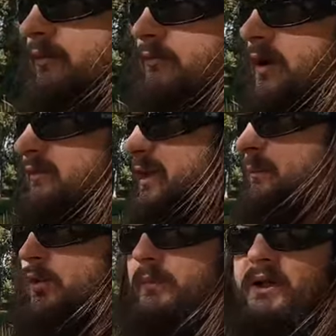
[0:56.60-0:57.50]
for five ten
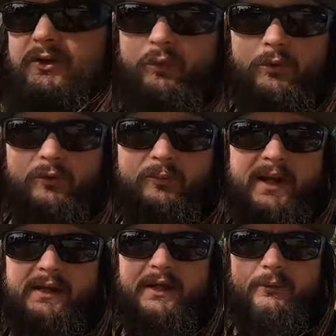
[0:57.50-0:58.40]
more minutes while it's
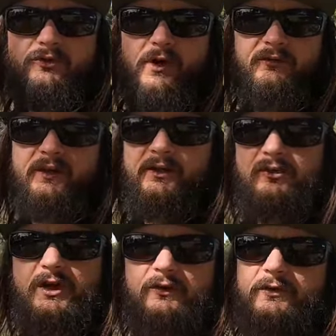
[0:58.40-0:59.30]
peak hour traffic. It's
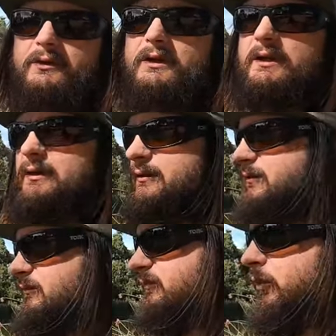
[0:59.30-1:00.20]
currently
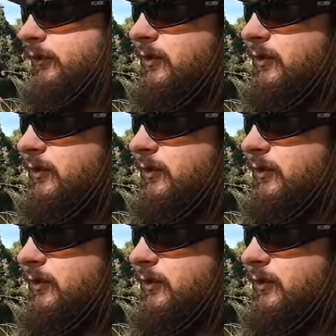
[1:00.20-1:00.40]
four